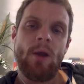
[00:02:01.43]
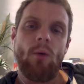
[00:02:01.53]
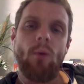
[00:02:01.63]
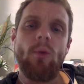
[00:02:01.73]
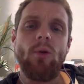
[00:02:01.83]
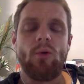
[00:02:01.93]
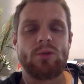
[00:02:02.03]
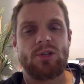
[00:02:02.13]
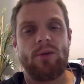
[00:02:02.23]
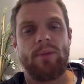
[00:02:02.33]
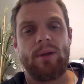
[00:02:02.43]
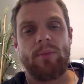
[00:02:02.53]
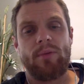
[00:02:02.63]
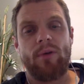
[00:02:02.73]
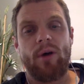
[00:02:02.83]
What we'll also be
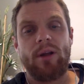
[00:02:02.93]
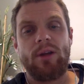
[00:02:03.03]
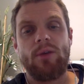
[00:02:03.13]
providing you